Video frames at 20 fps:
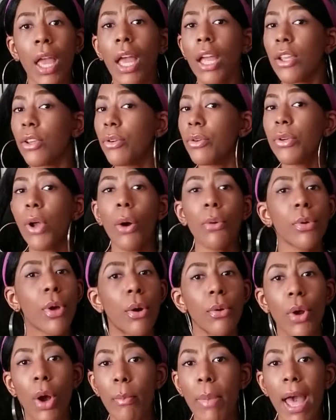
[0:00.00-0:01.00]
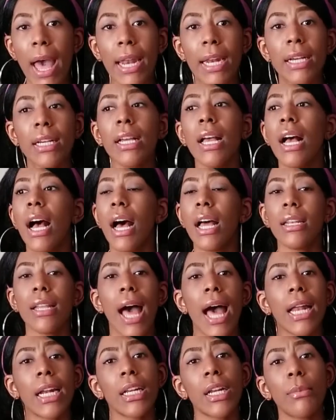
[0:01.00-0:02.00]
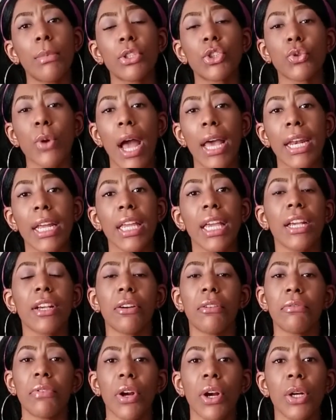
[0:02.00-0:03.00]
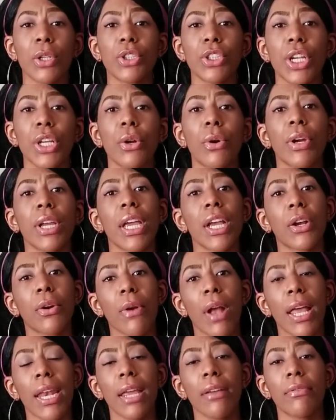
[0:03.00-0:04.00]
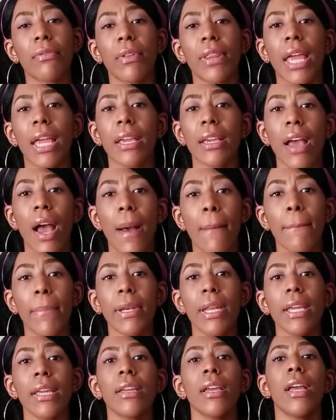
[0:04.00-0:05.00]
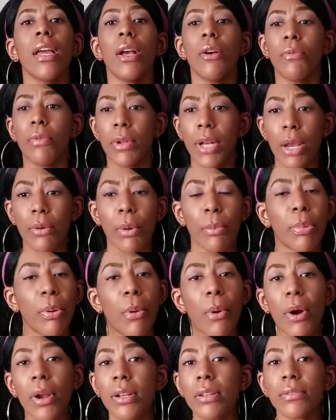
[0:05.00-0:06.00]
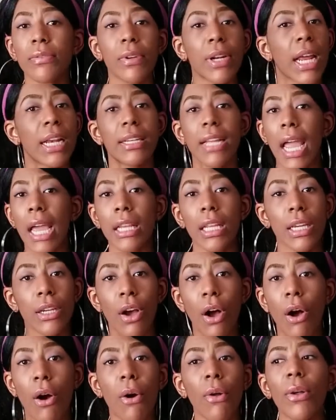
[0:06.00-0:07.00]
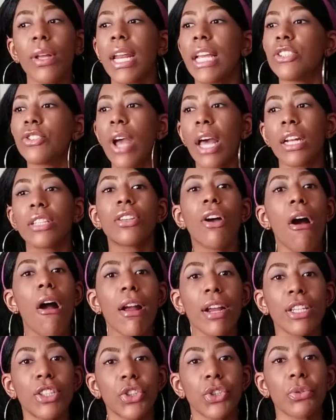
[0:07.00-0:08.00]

You don't know no better. A lot of them are trying to get conversion or get credit for their company, for their report, for their daily goal, and they try to target you.